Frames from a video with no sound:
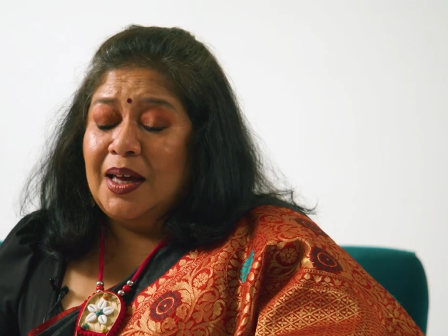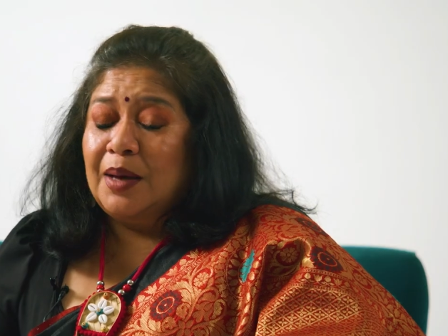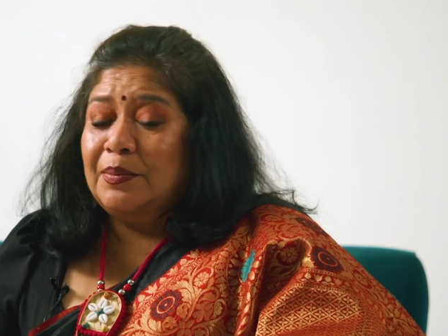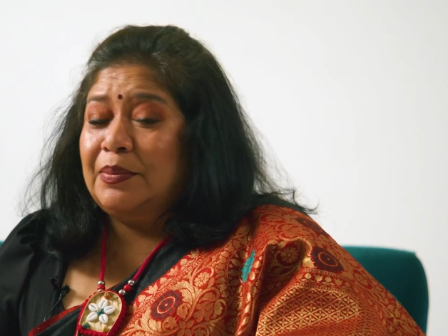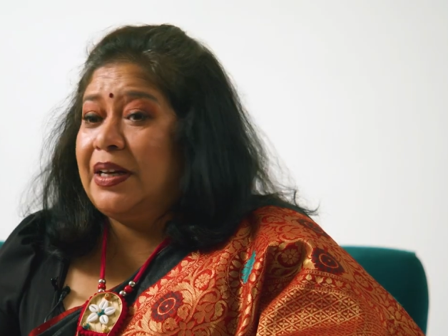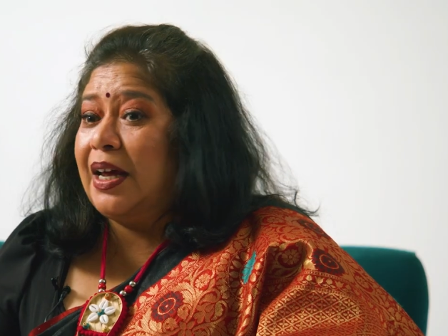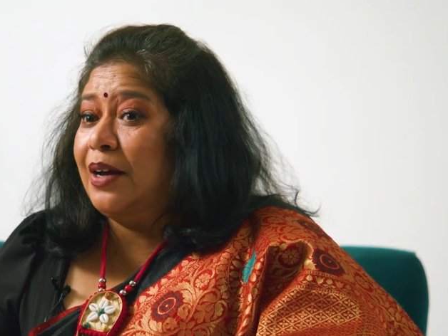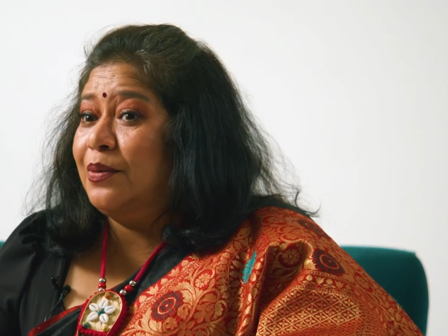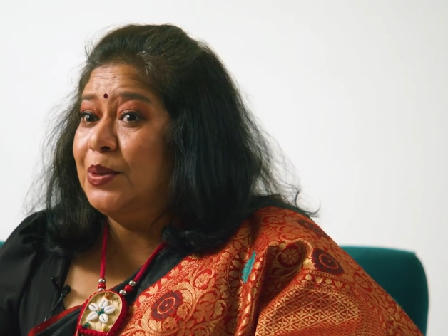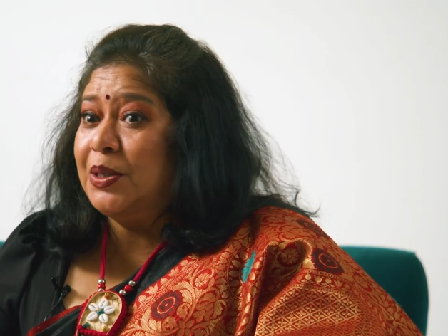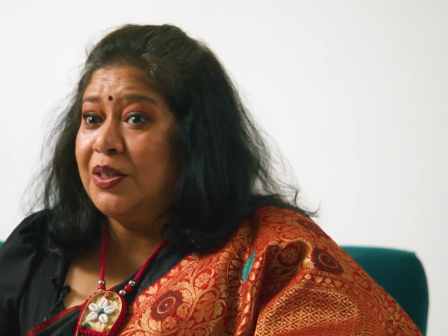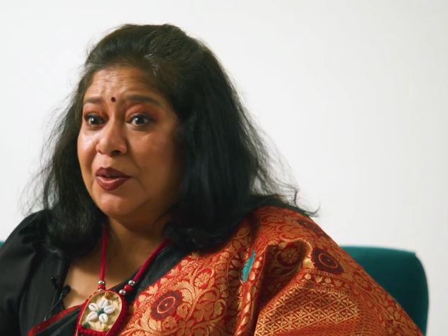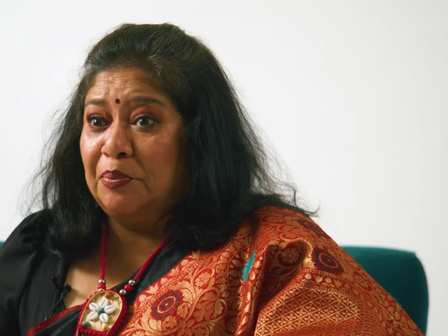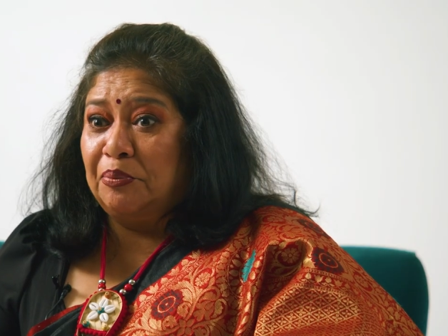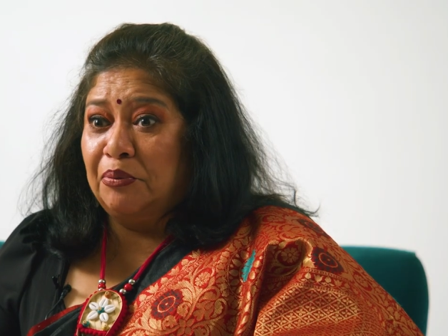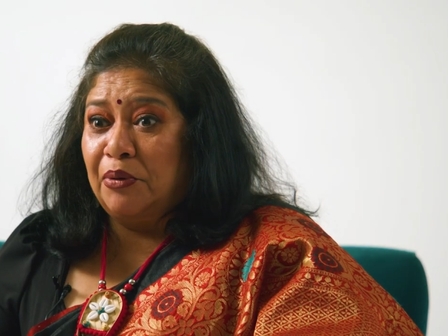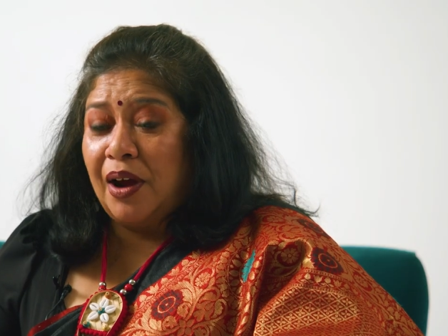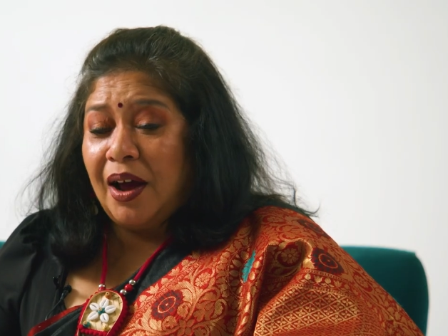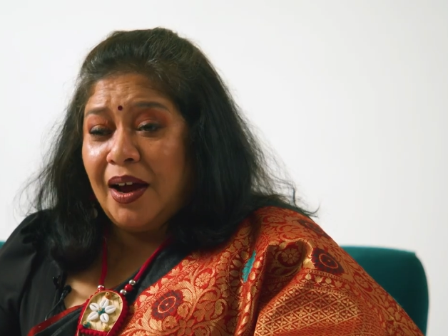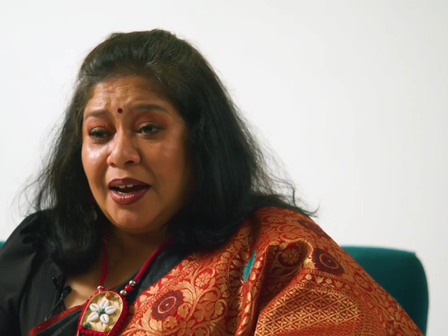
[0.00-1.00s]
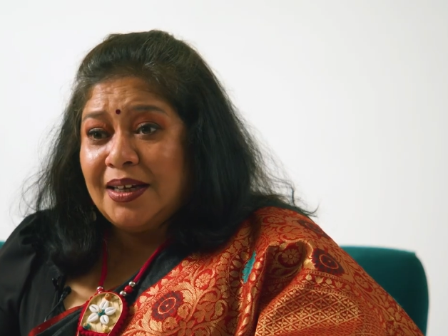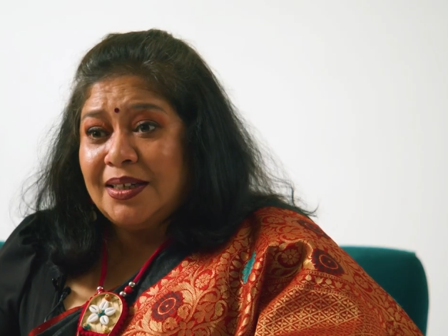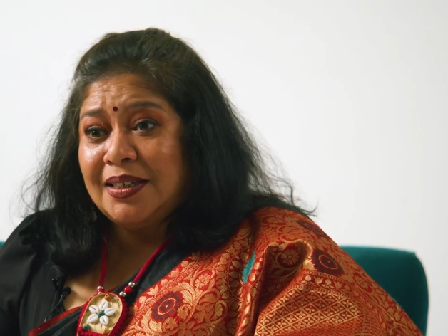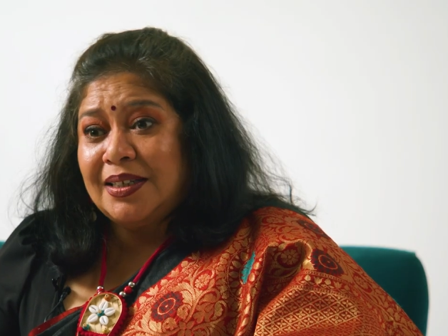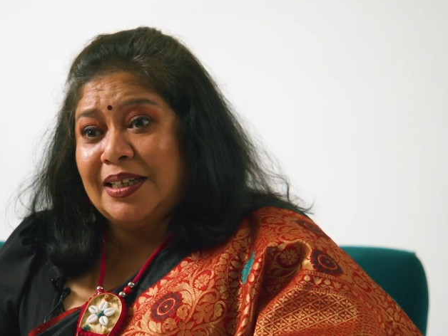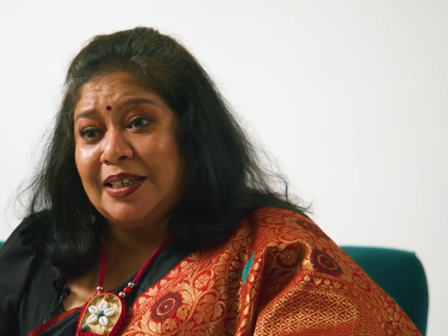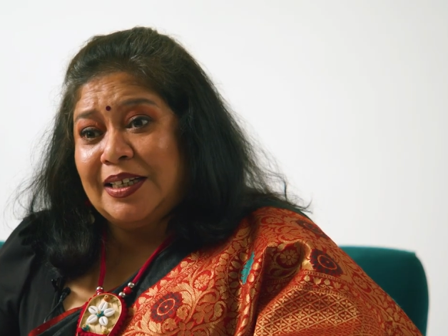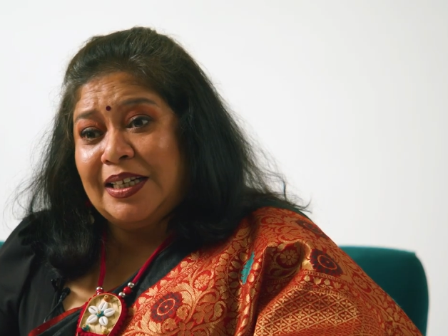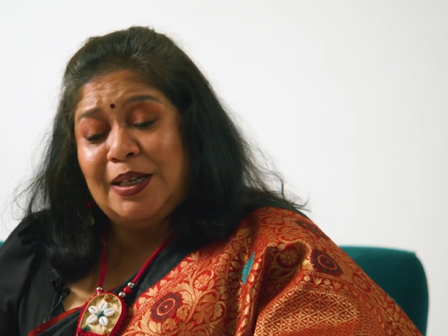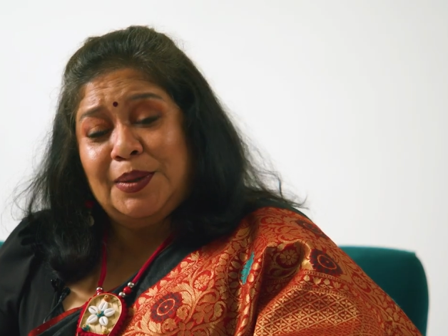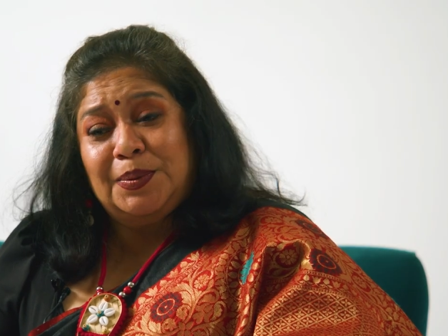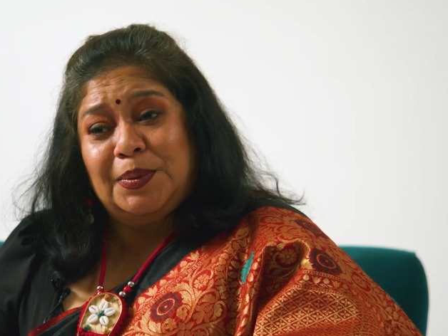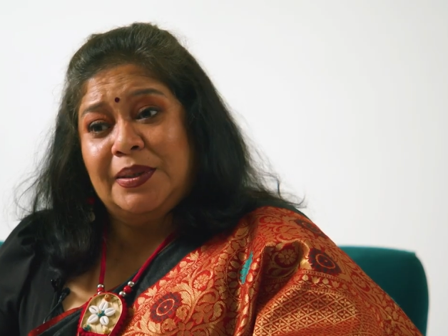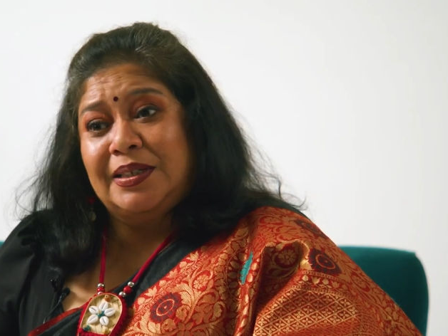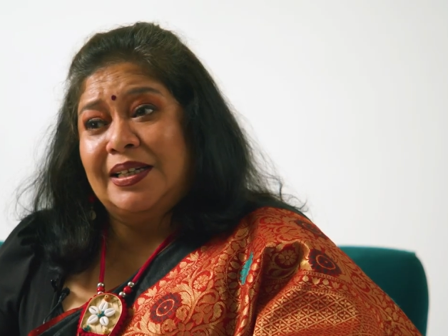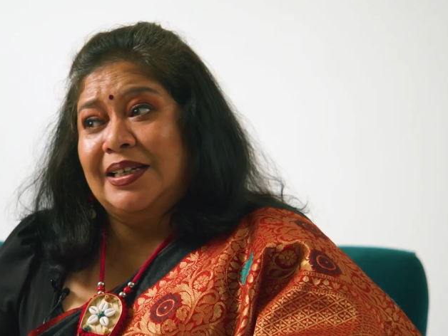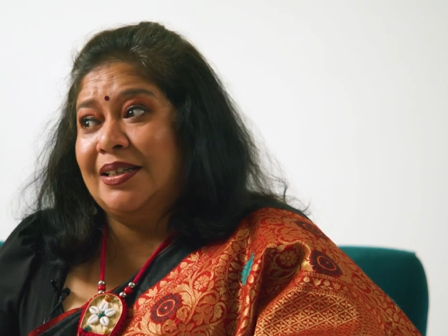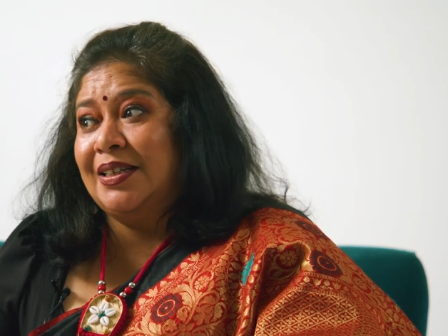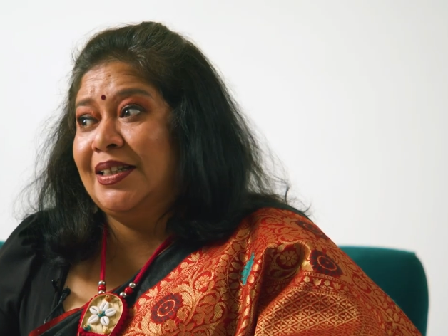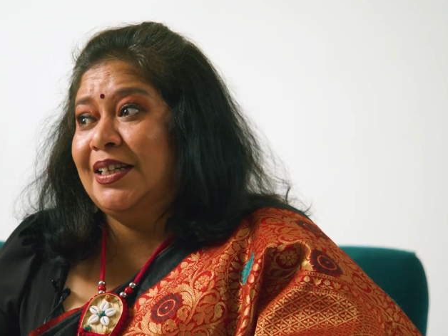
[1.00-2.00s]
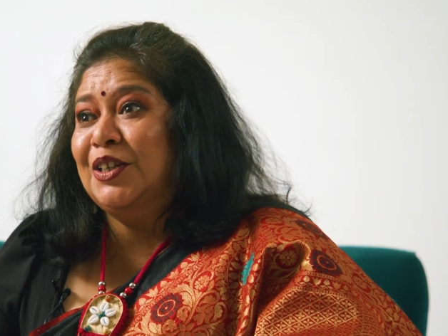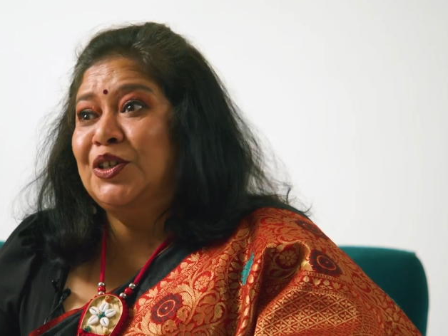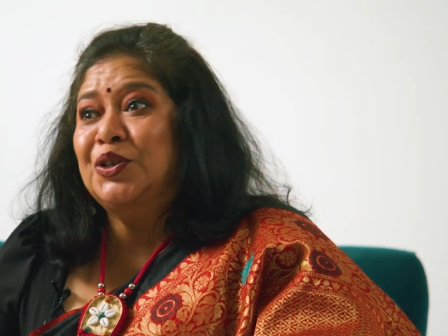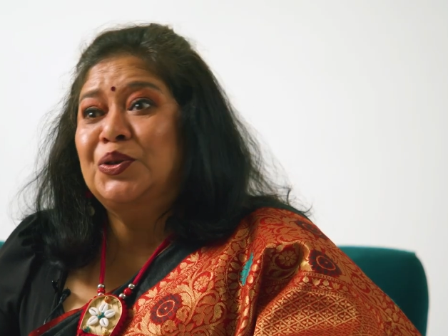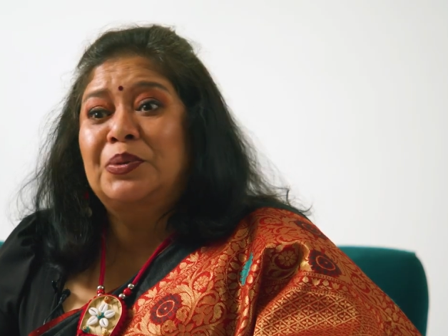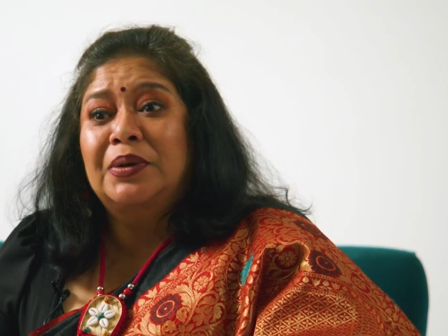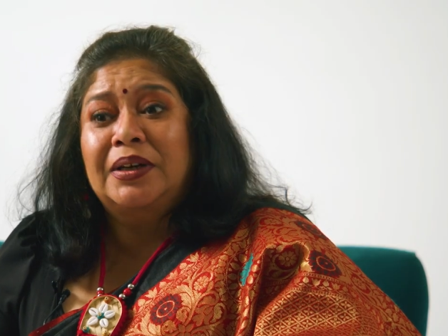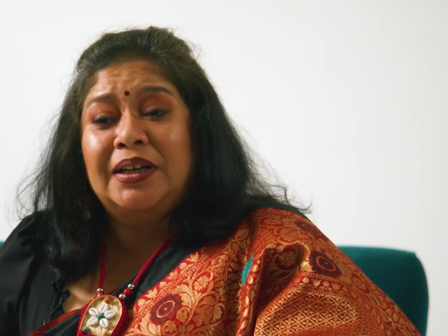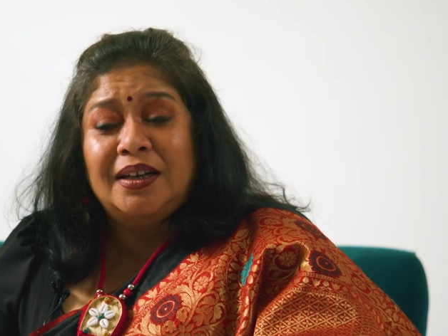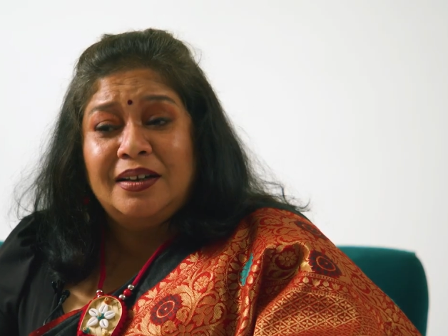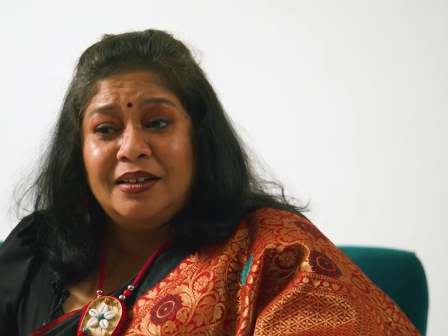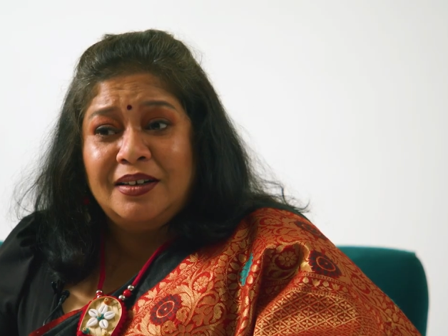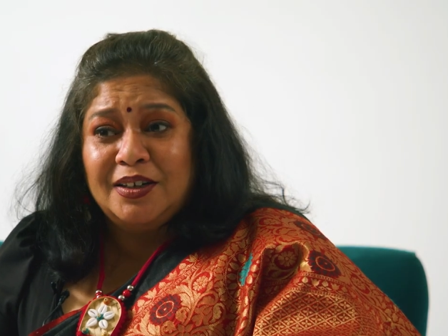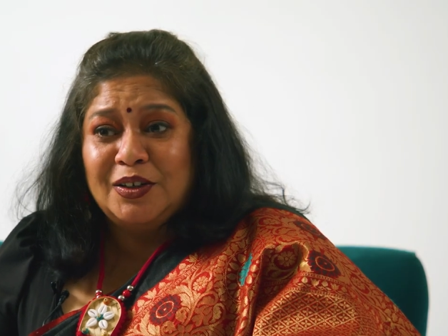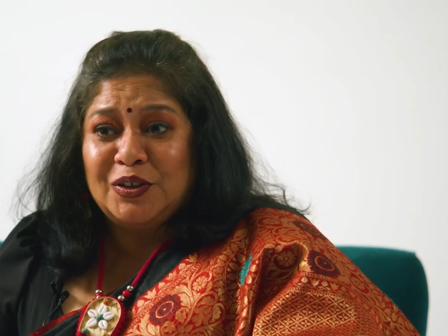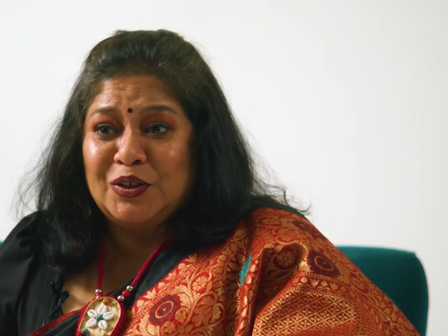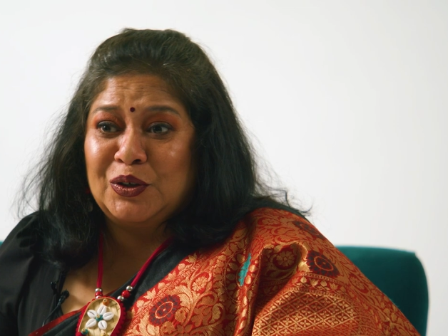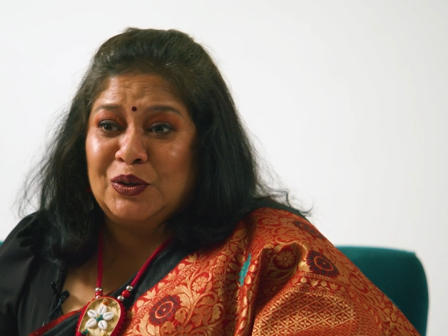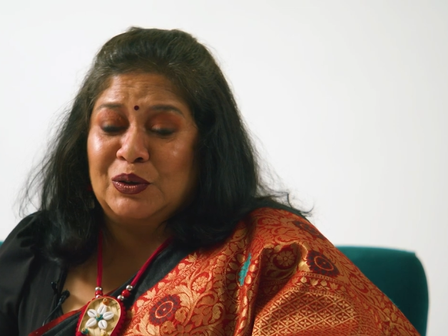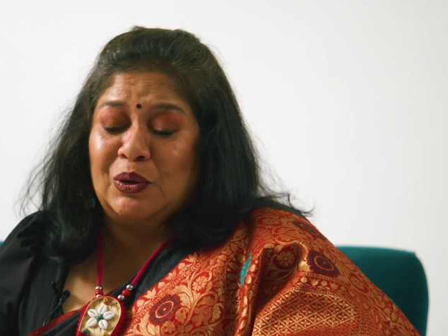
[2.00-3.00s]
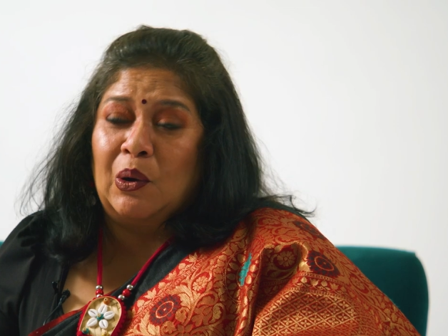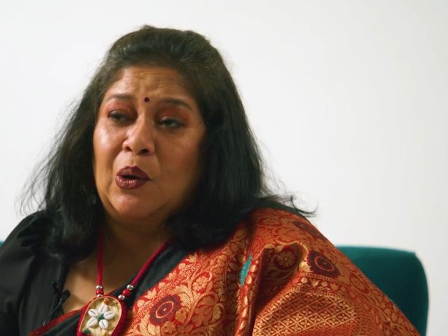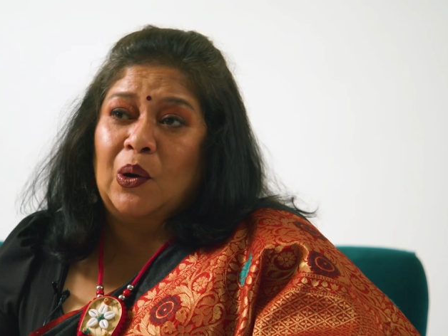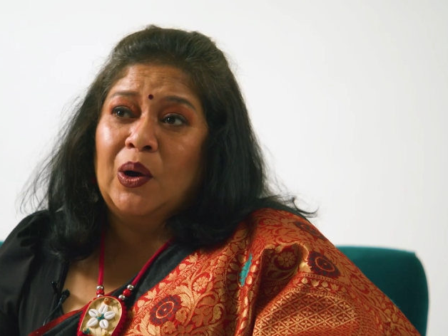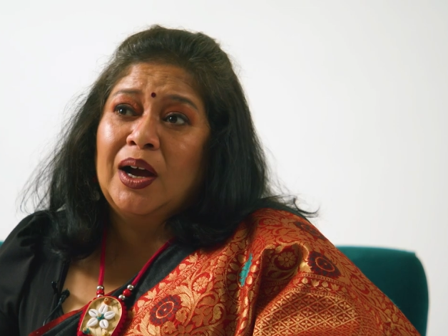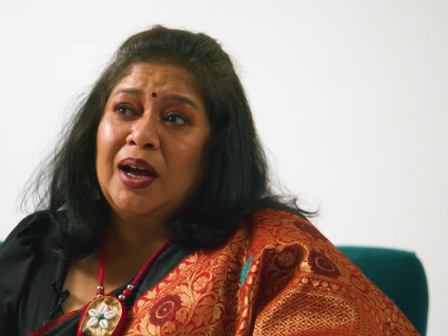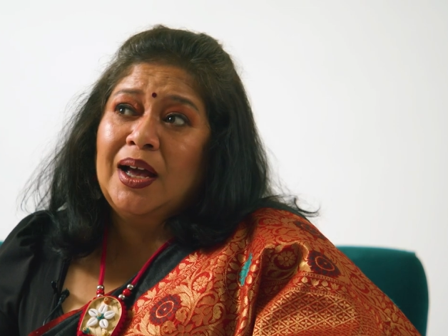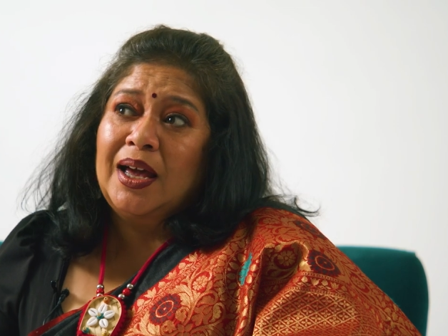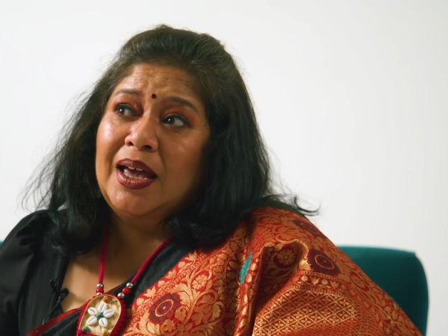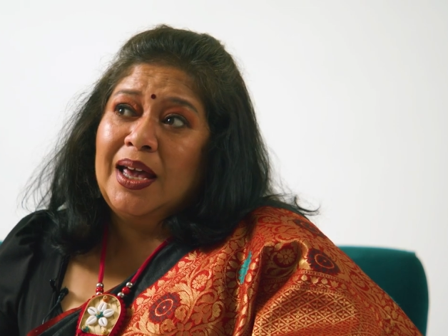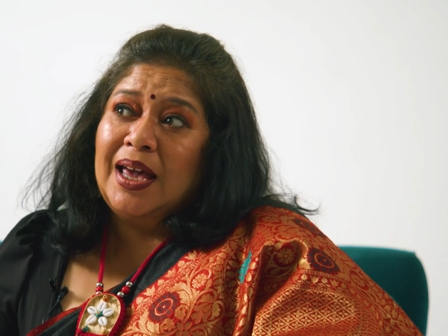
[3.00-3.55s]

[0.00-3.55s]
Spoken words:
But I was surprised that he was listening to an Indian song,